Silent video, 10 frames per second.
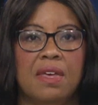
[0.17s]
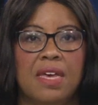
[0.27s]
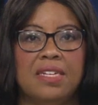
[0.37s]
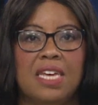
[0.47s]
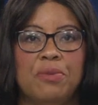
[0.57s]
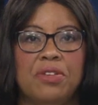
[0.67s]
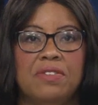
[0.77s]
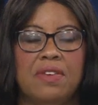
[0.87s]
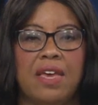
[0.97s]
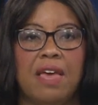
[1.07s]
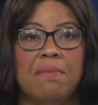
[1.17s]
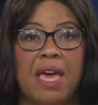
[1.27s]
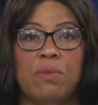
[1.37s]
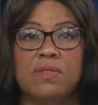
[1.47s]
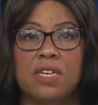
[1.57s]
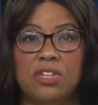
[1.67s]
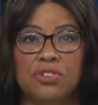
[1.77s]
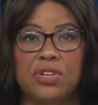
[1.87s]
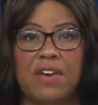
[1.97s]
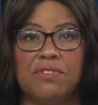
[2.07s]
And deputies say a man was
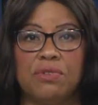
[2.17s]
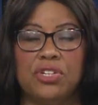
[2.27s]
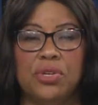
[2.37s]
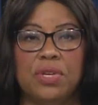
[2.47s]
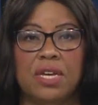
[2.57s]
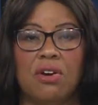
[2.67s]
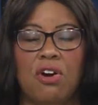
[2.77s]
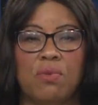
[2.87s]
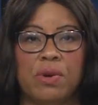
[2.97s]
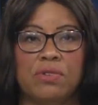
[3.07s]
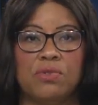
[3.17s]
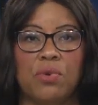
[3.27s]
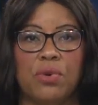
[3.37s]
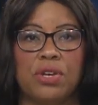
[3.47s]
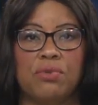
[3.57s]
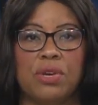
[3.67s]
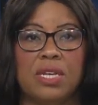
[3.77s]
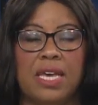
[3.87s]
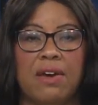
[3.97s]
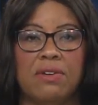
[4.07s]
injured after a shooting at a hardware store in Greene
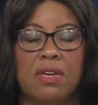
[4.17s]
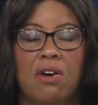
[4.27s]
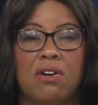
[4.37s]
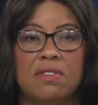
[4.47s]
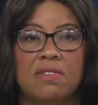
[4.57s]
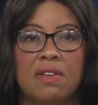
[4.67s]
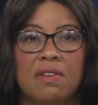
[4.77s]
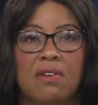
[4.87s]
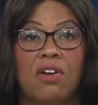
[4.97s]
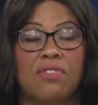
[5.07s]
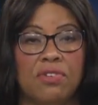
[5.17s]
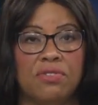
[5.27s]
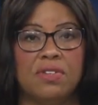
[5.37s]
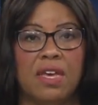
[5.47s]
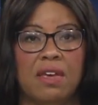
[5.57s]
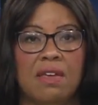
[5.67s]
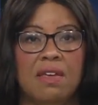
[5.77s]
County on, Sun on Thursday.